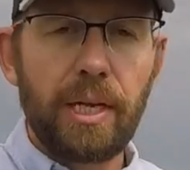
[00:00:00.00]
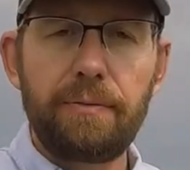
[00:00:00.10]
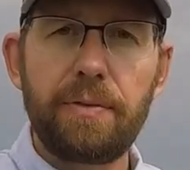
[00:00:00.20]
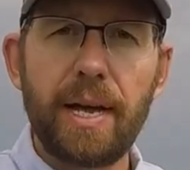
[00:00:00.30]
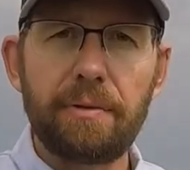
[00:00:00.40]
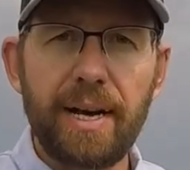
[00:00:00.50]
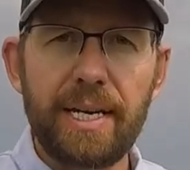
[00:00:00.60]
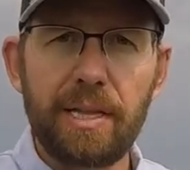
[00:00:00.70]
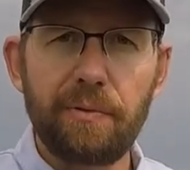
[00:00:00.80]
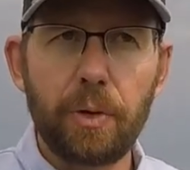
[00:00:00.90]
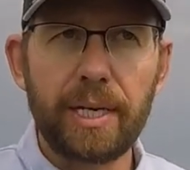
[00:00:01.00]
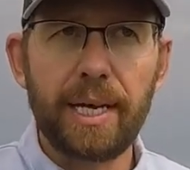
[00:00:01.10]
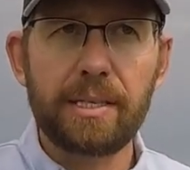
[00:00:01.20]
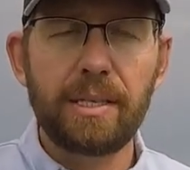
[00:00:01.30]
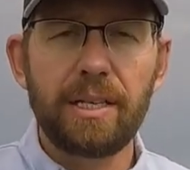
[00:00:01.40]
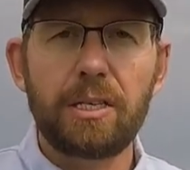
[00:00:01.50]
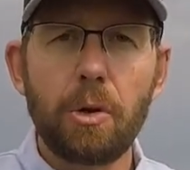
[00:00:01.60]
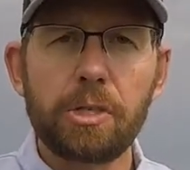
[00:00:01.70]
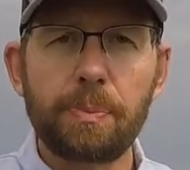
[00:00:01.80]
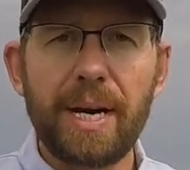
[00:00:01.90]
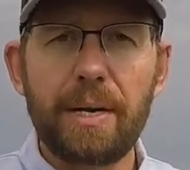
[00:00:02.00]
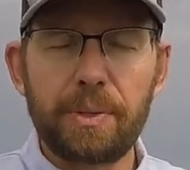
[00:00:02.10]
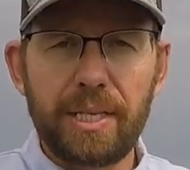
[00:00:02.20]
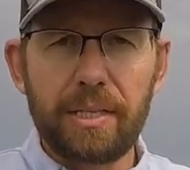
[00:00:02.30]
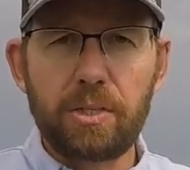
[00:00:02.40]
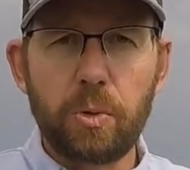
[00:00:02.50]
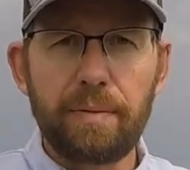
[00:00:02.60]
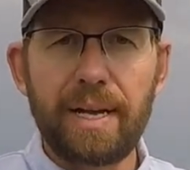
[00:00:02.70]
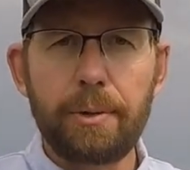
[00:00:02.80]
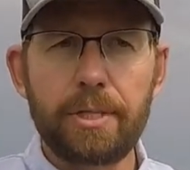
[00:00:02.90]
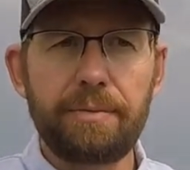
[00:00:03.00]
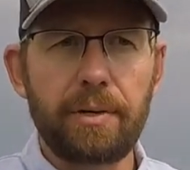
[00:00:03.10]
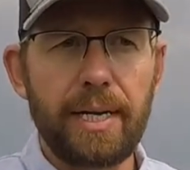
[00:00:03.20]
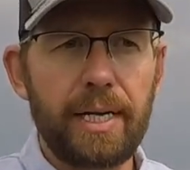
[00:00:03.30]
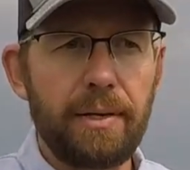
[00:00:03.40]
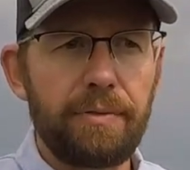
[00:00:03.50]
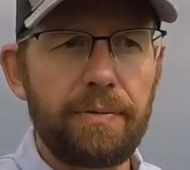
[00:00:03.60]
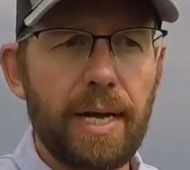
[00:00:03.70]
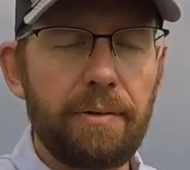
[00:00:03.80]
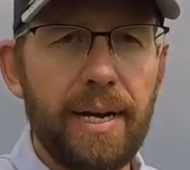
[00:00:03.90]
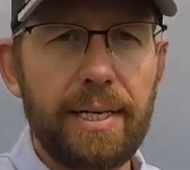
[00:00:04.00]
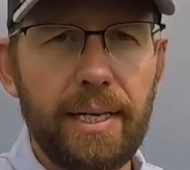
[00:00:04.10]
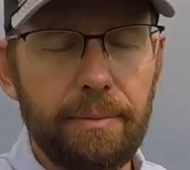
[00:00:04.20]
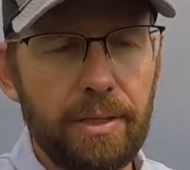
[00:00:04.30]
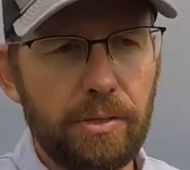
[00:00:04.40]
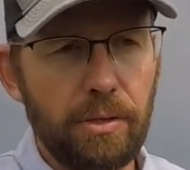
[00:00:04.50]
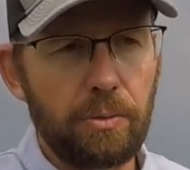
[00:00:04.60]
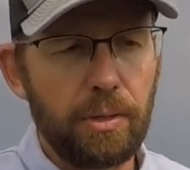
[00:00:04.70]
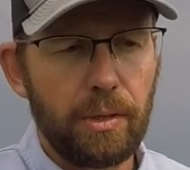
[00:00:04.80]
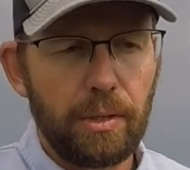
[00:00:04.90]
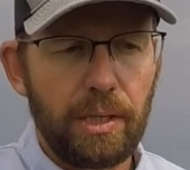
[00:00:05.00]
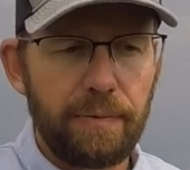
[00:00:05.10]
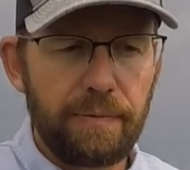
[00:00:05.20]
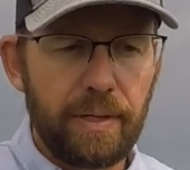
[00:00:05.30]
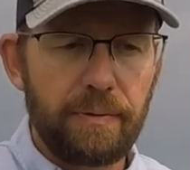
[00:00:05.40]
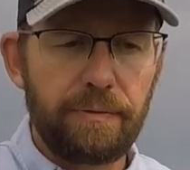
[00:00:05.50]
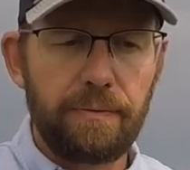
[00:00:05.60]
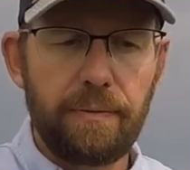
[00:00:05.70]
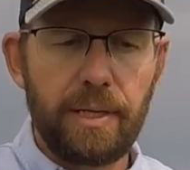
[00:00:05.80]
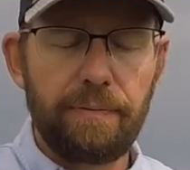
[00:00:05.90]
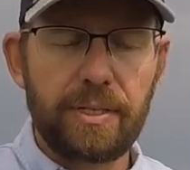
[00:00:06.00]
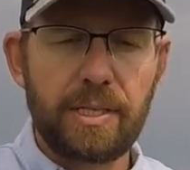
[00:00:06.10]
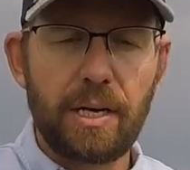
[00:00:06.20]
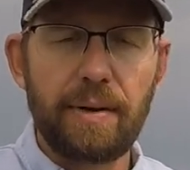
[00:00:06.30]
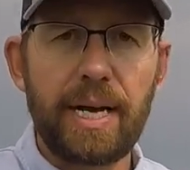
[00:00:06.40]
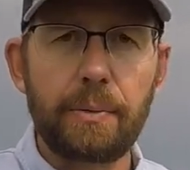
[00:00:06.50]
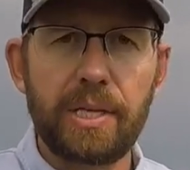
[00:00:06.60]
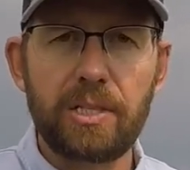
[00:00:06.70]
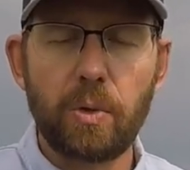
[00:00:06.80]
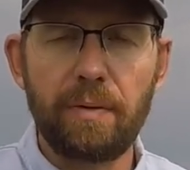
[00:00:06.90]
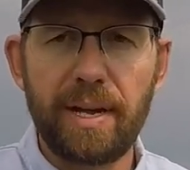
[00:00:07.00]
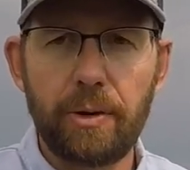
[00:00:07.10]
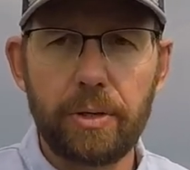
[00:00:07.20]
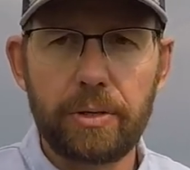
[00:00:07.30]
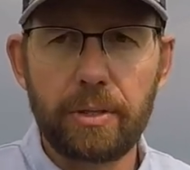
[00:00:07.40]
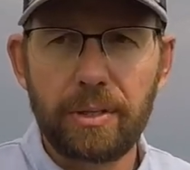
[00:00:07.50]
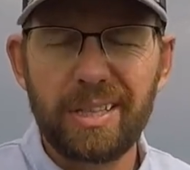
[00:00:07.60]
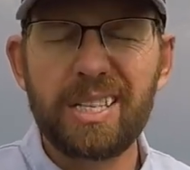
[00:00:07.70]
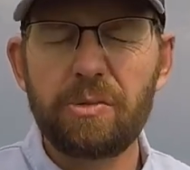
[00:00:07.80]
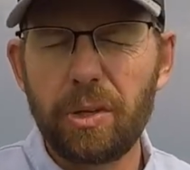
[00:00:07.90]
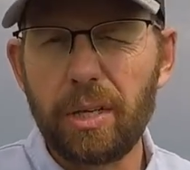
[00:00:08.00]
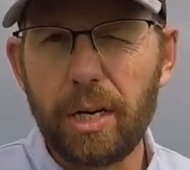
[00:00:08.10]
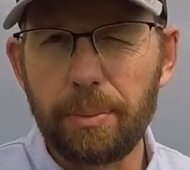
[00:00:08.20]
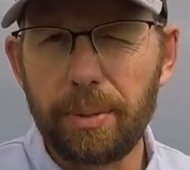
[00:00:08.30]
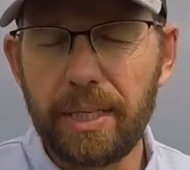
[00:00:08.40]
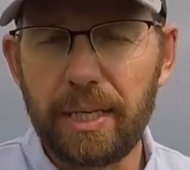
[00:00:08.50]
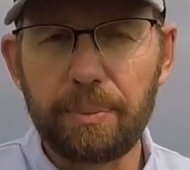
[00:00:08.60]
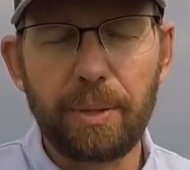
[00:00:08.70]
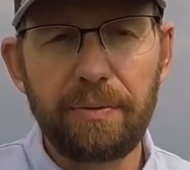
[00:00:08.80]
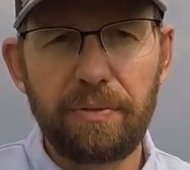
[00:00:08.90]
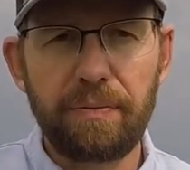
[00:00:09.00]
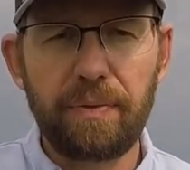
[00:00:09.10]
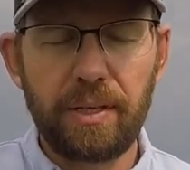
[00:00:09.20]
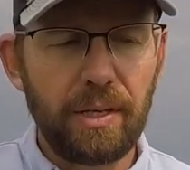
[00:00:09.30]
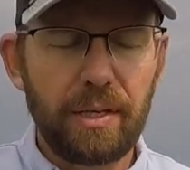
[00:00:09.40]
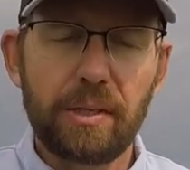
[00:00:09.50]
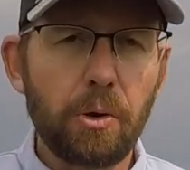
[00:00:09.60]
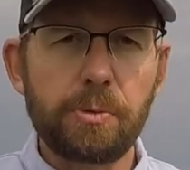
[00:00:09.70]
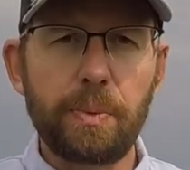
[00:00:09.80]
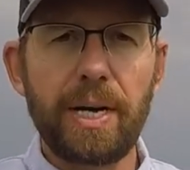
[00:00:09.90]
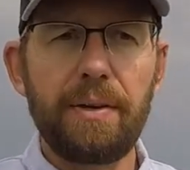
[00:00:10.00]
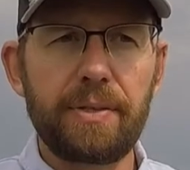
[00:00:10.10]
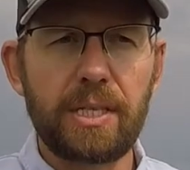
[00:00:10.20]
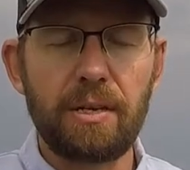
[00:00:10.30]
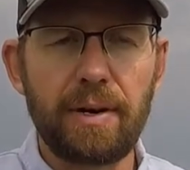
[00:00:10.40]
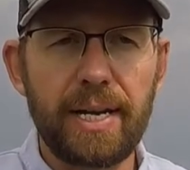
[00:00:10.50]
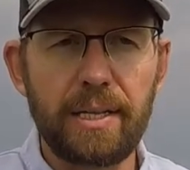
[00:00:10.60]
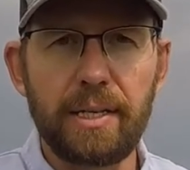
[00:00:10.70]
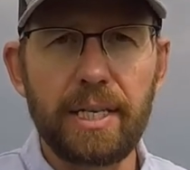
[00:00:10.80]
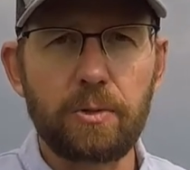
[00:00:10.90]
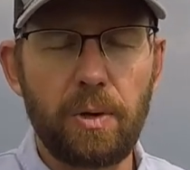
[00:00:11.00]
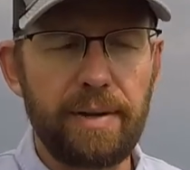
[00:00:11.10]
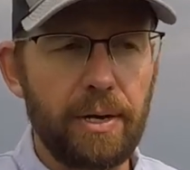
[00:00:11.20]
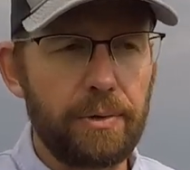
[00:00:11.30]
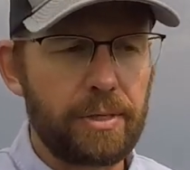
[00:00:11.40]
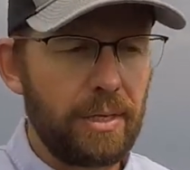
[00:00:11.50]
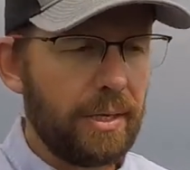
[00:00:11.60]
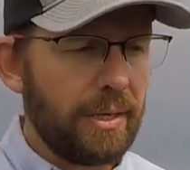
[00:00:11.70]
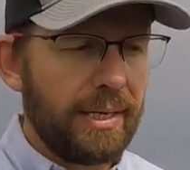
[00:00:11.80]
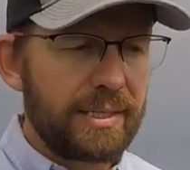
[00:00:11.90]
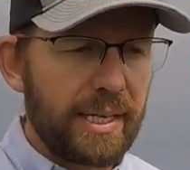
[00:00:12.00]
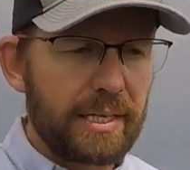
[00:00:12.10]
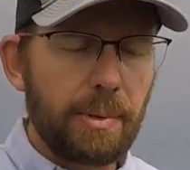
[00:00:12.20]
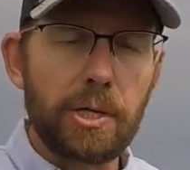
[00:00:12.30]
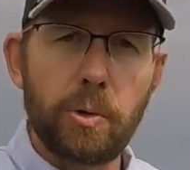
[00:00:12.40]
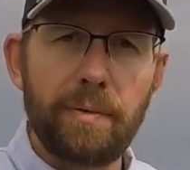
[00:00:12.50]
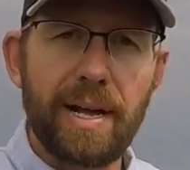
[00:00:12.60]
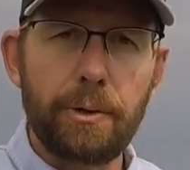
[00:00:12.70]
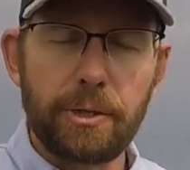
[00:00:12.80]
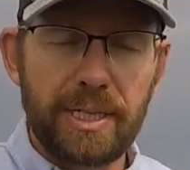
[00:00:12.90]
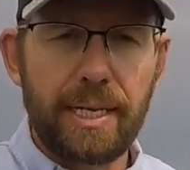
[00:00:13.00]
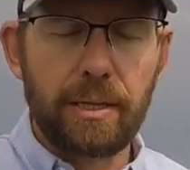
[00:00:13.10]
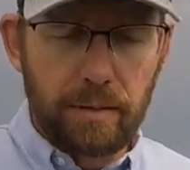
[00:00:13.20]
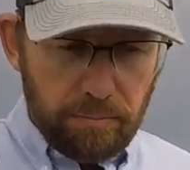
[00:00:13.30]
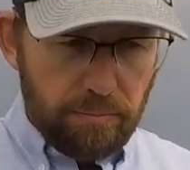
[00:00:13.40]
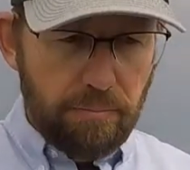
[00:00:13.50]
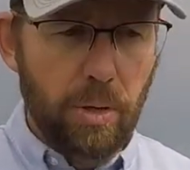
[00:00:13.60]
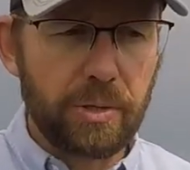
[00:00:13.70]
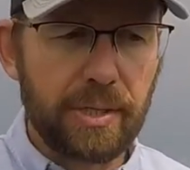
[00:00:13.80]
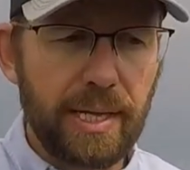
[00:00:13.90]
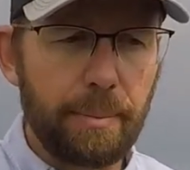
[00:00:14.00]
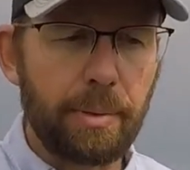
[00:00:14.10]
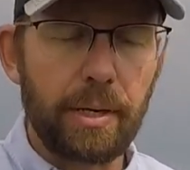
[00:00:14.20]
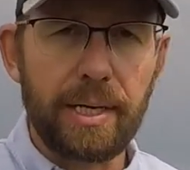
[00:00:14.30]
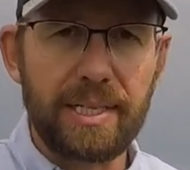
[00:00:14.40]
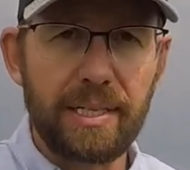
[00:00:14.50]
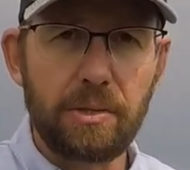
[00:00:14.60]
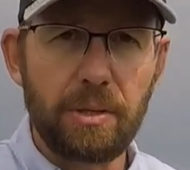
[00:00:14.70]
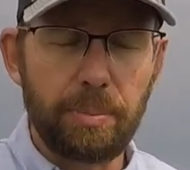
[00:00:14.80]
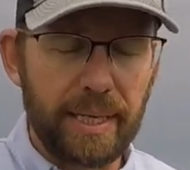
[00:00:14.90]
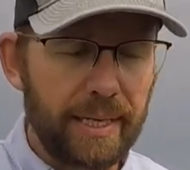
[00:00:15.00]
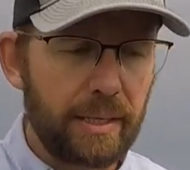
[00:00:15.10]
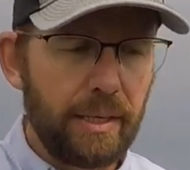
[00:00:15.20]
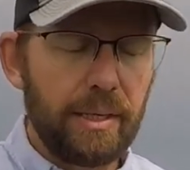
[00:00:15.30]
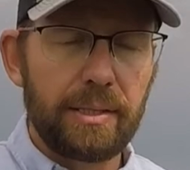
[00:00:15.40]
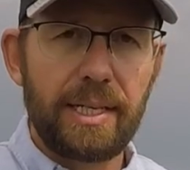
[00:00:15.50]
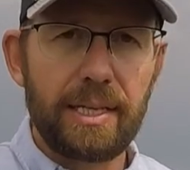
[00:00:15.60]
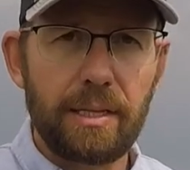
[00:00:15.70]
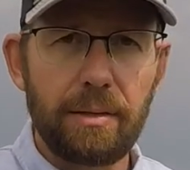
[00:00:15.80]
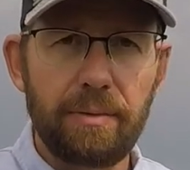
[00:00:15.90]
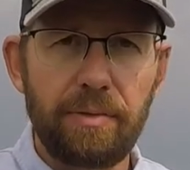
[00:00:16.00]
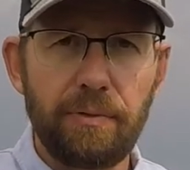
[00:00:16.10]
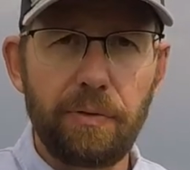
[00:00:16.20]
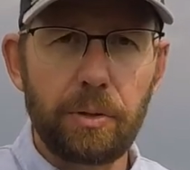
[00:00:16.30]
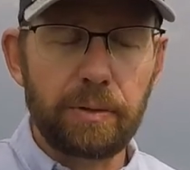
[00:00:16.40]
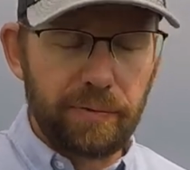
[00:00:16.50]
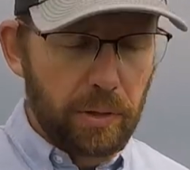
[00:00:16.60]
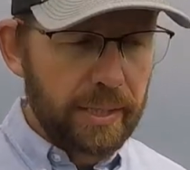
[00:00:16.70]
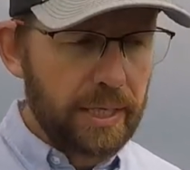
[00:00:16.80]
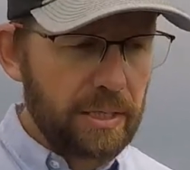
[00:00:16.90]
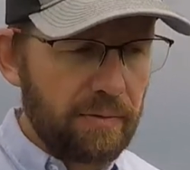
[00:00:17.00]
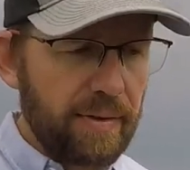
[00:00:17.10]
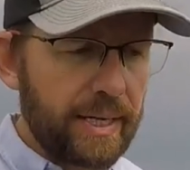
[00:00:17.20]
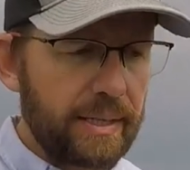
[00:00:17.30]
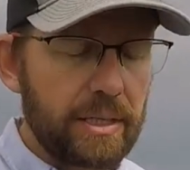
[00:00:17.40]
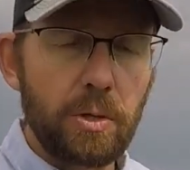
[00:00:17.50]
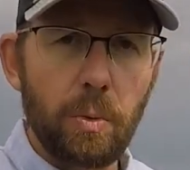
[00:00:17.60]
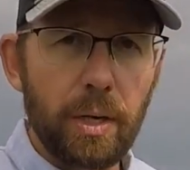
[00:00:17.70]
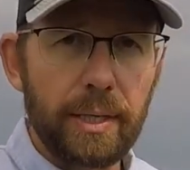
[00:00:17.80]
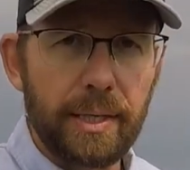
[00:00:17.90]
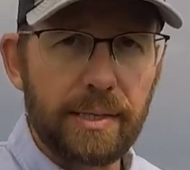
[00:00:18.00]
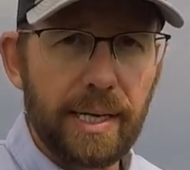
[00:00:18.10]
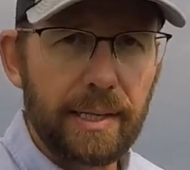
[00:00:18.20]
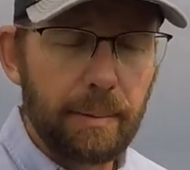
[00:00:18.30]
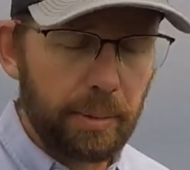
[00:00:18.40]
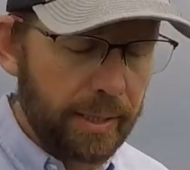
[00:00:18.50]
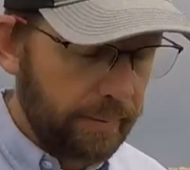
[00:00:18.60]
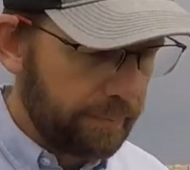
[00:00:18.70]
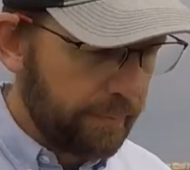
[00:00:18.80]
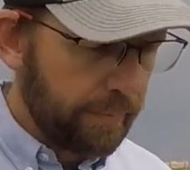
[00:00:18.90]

If you've got a rain in the forecast, don't spray within 12 hours of a rain if you've got rain coming. So if it's going to rain within 12 hours, that's really hard to predict. But if you don't spray if it's going to rain in the next 12 hours. It takes about 12 hours to get most of that product into the plant to get the full defoliation effect that you want inside that plant.